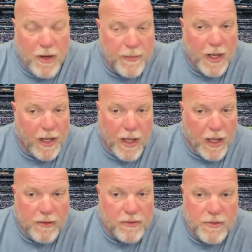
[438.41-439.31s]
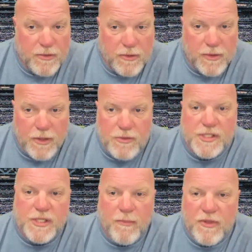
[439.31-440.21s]
I mean, I, I, there there's
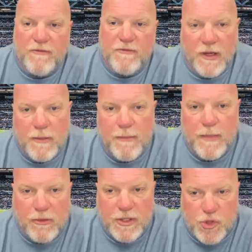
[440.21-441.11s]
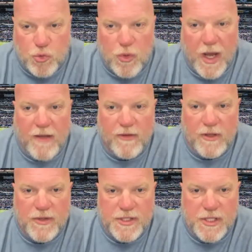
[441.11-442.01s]
something fundamentally
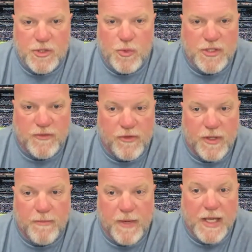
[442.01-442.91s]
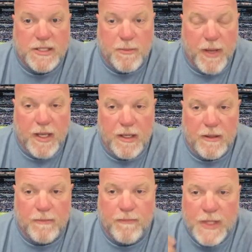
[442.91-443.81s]
driving this situation for them not to pay
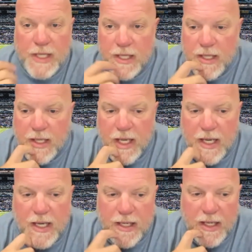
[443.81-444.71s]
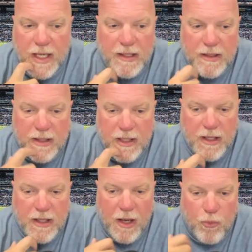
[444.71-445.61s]
him, uh, and
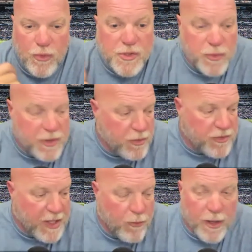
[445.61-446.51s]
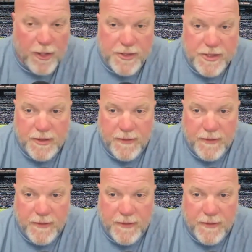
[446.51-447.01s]
I wish we knew what that was.